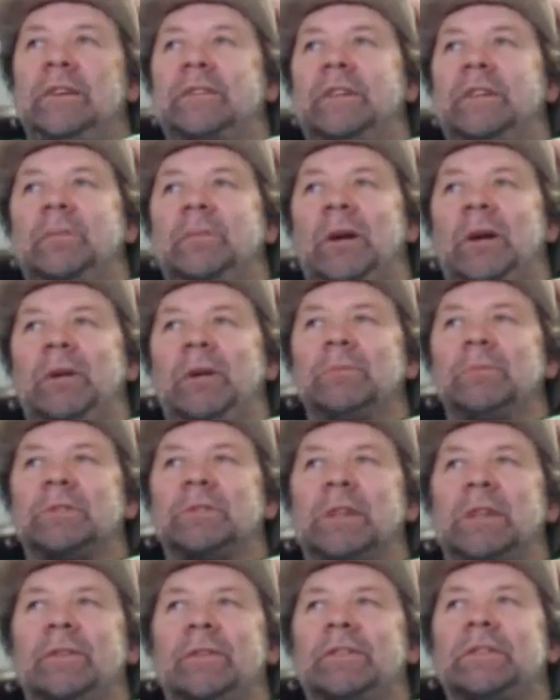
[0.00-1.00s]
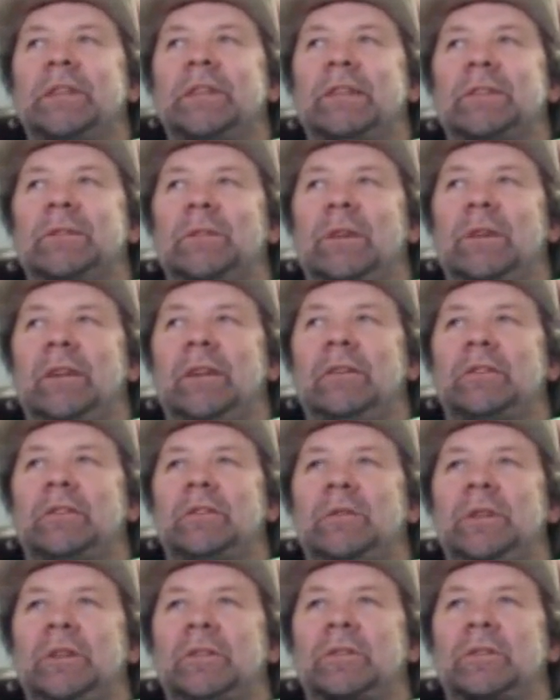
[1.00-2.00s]
hit him up and say if he's not doing anything,
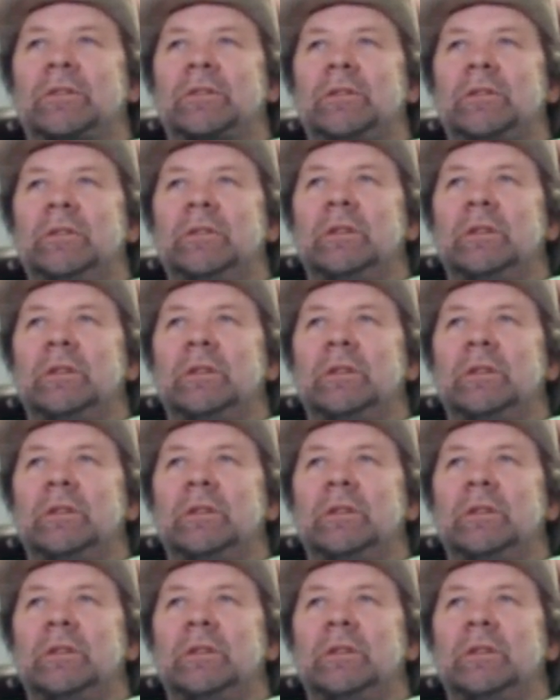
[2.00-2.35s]
join us.